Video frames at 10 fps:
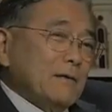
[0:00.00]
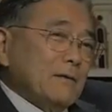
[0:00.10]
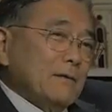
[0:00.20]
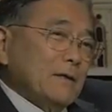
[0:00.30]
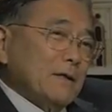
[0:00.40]

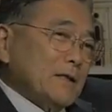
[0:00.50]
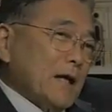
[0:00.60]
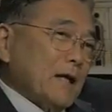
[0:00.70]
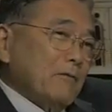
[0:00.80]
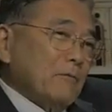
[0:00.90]
or
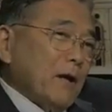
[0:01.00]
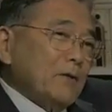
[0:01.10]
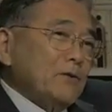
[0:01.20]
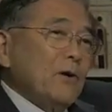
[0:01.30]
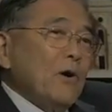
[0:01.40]
executive
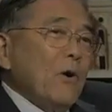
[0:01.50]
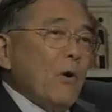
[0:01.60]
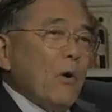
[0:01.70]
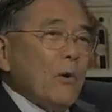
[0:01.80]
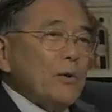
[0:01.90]
branch,
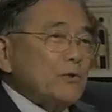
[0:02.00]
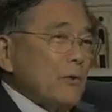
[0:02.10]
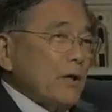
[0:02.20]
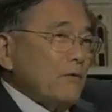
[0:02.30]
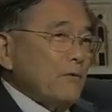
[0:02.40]
always
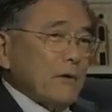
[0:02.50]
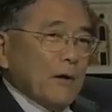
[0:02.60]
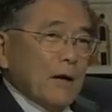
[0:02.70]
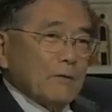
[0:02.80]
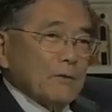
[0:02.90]
trying to
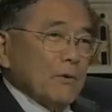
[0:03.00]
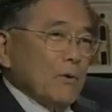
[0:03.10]
figure out